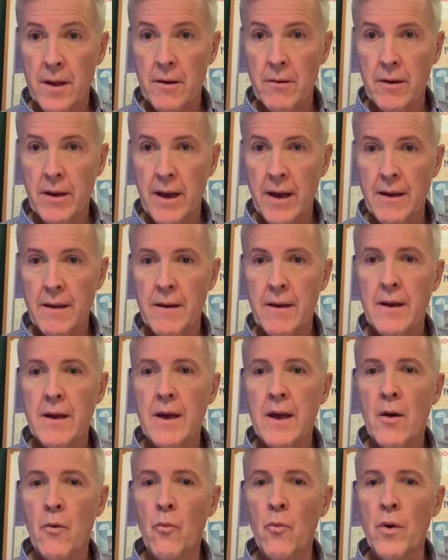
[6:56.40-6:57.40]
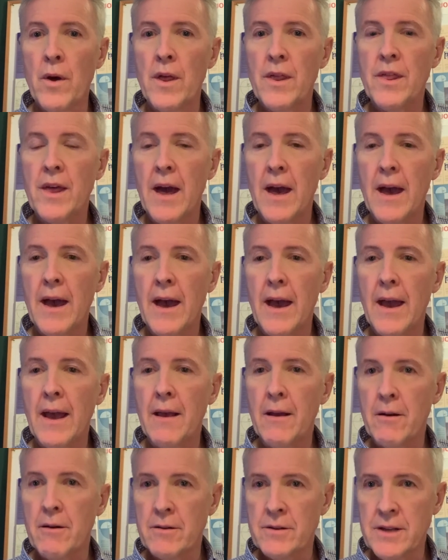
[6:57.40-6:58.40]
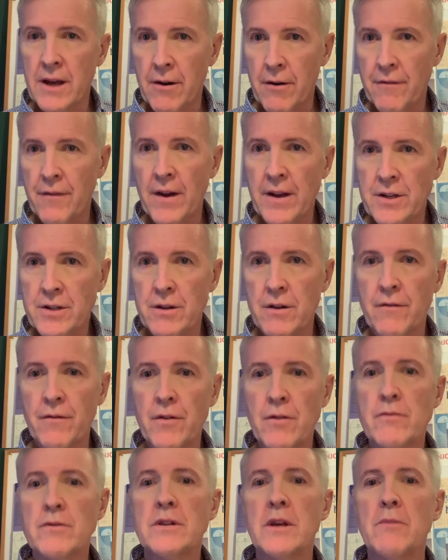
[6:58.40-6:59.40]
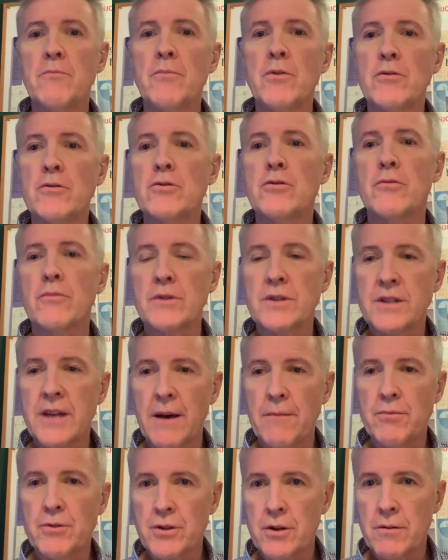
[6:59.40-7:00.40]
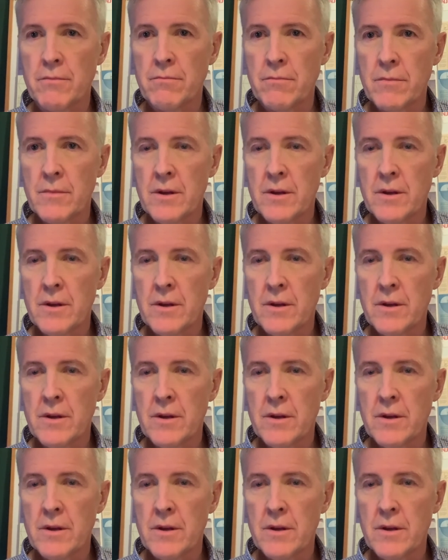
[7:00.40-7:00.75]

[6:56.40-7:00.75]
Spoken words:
okay, with a derivation of using mutual reception,